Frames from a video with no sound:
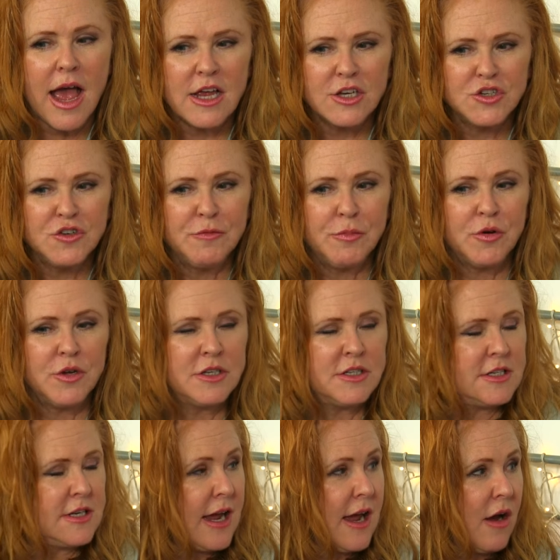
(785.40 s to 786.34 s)
as you
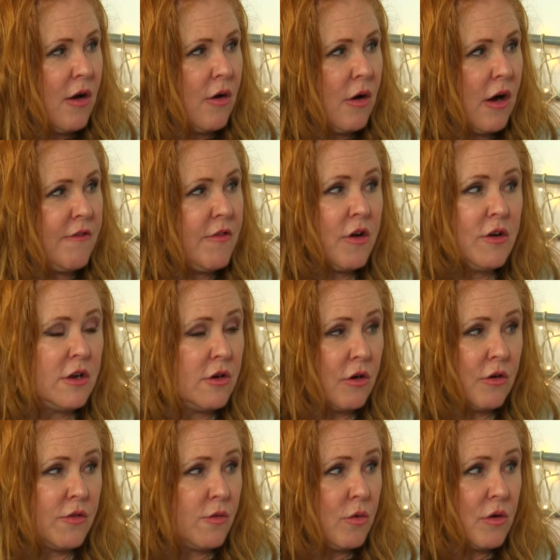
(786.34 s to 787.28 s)
pointed out, I've only
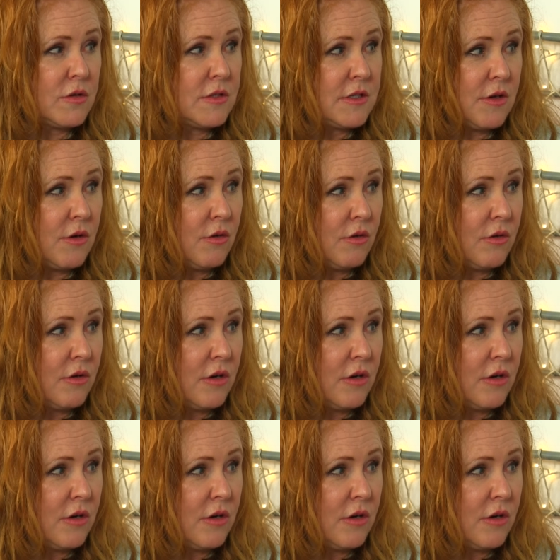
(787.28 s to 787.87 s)
got the one song.